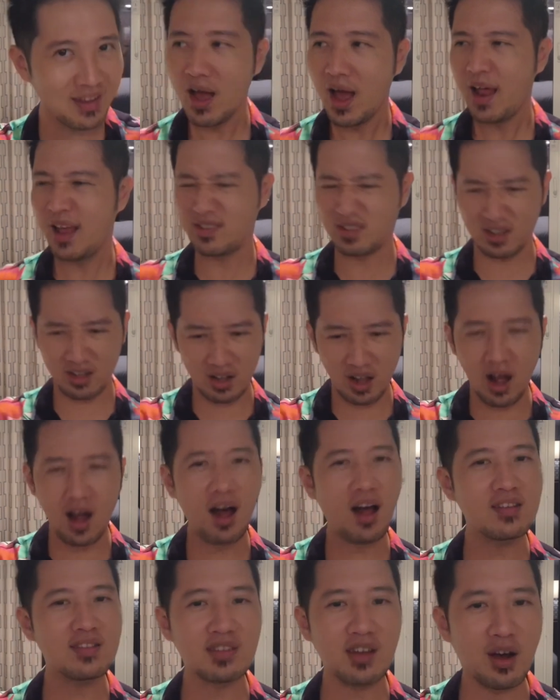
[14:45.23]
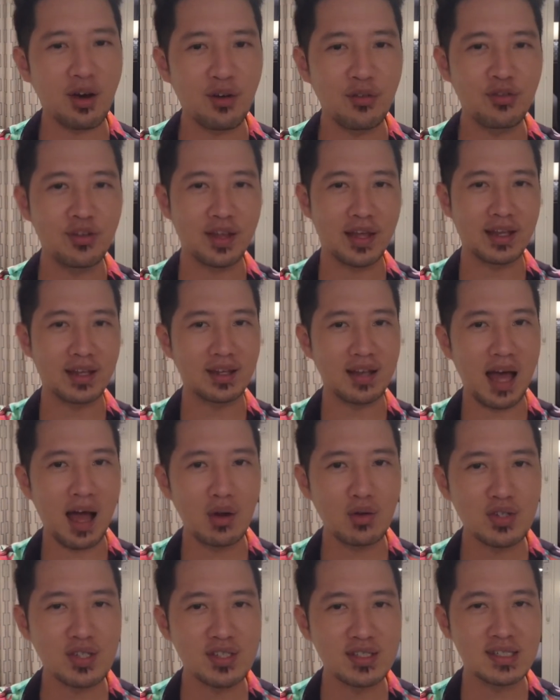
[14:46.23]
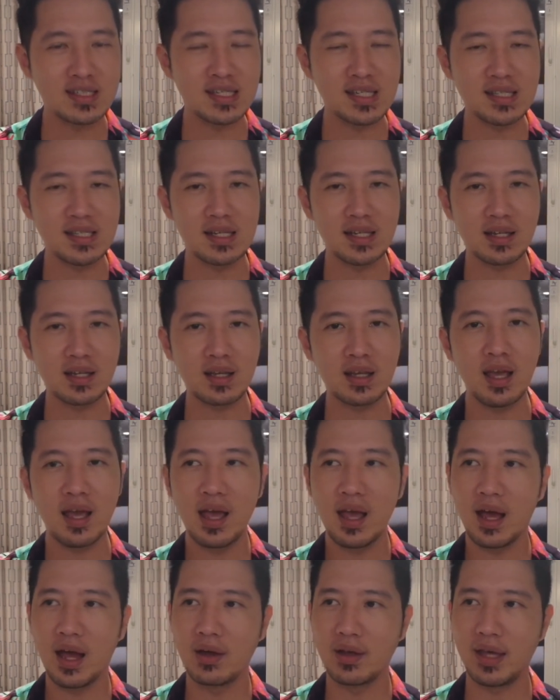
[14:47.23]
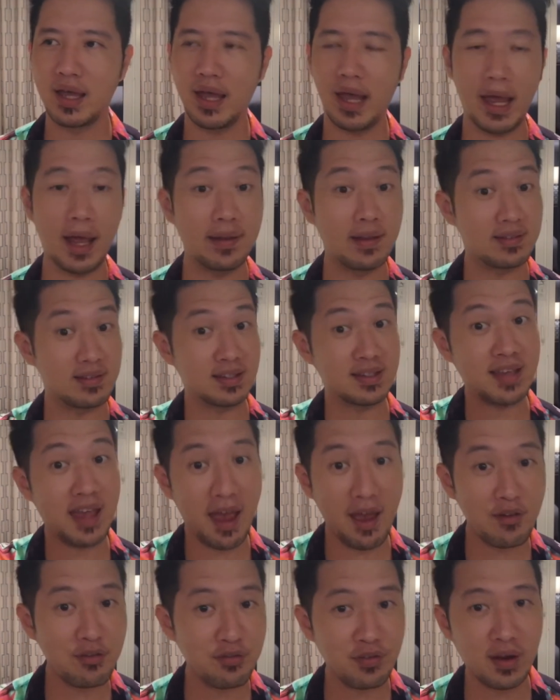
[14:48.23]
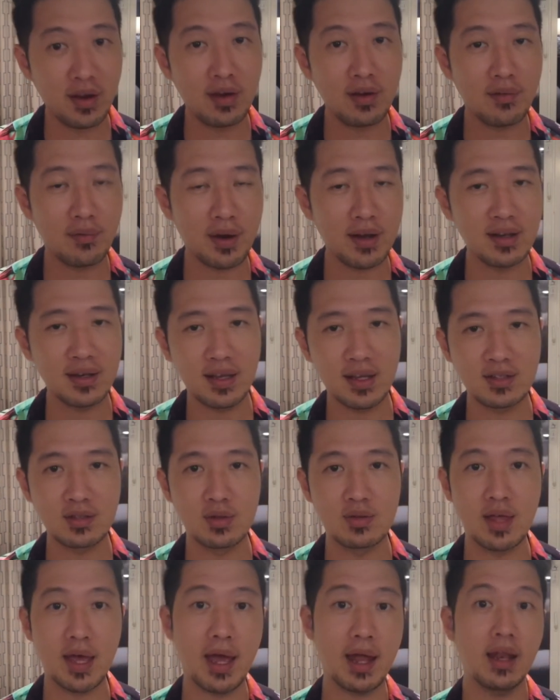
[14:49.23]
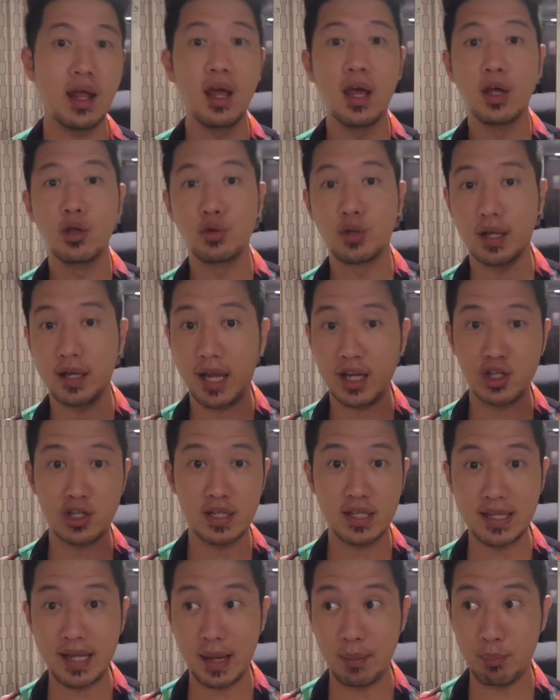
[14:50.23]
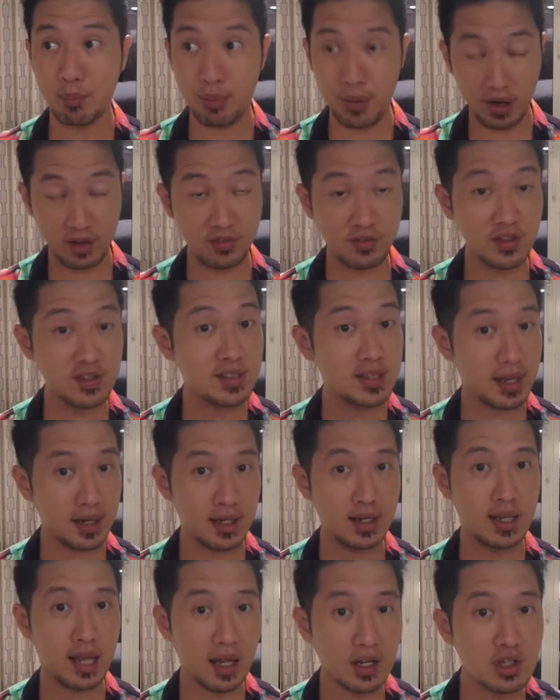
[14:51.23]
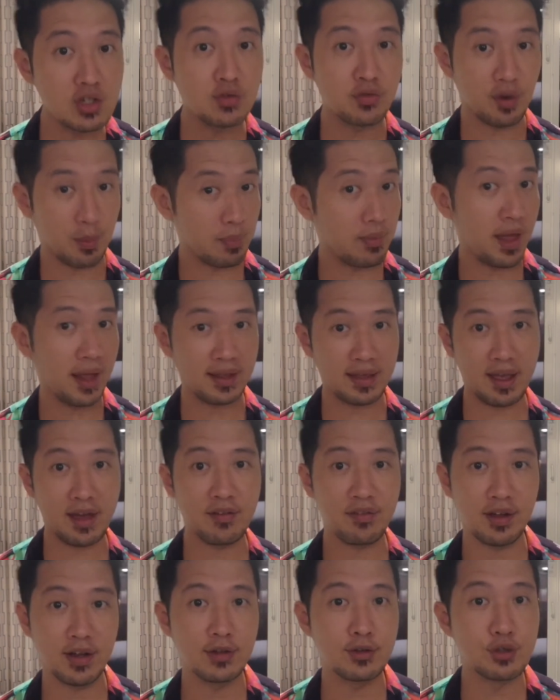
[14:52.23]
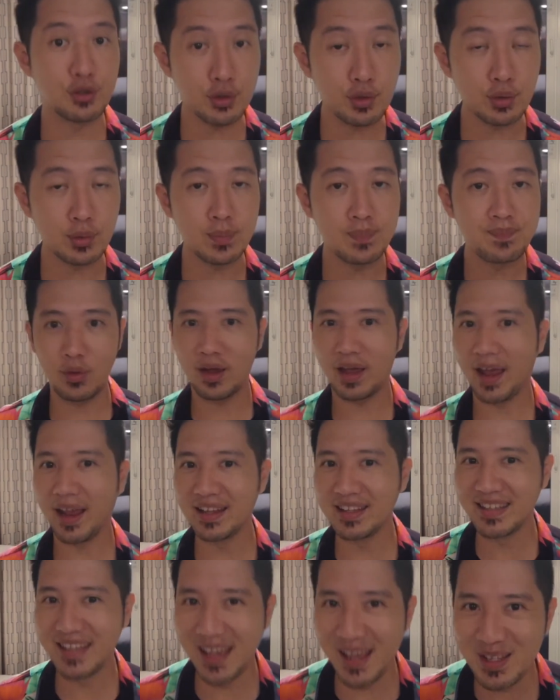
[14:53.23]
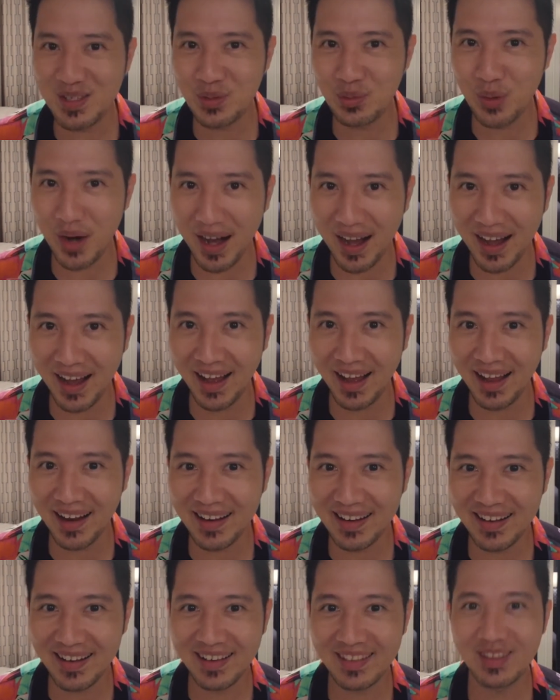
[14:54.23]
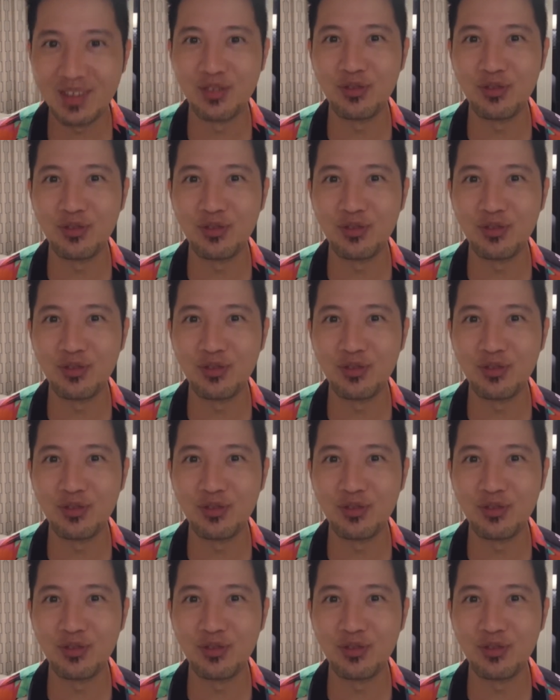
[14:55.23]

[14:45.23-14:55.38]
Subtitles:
There's lots of like lounge sitting, okay, and there's a cafe right next to that. You can actually get breakfast and lunch from that cafe too. And guess what?